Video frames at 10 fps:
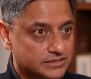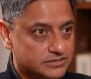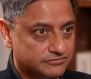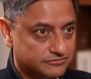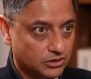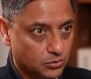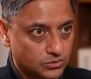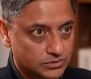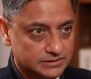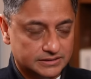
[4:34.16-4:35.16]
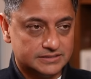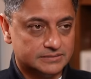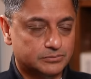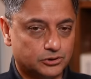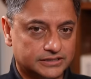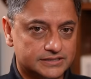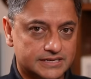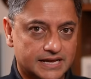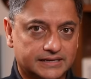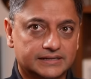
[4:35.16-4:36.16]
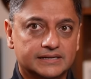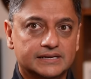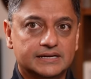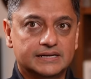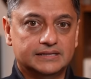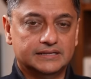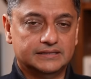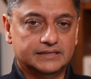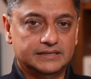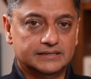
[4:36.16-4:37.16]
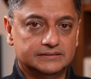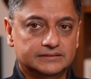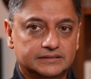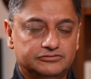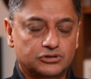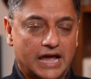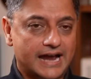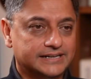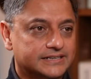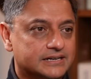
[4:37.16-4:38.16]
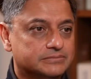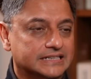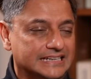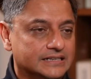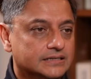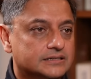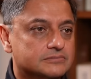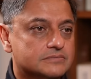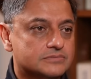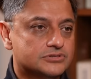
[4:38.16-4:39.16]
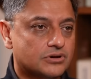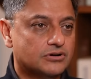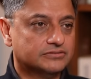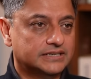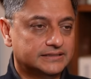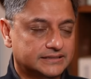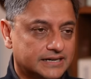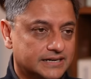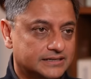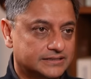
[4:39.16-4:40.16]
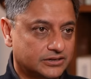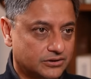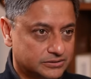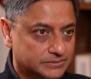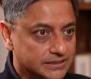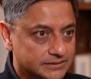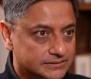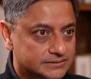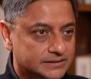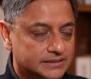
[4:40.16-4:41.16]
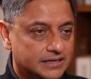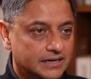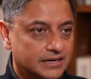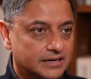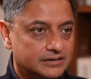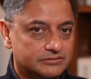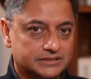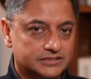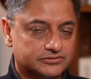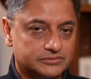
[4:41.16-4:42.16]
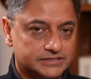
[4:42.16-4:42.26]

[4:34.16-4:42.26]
it's a flow. This is important. It's like the if you added up the incomes of the entire economy, uh, whether it's from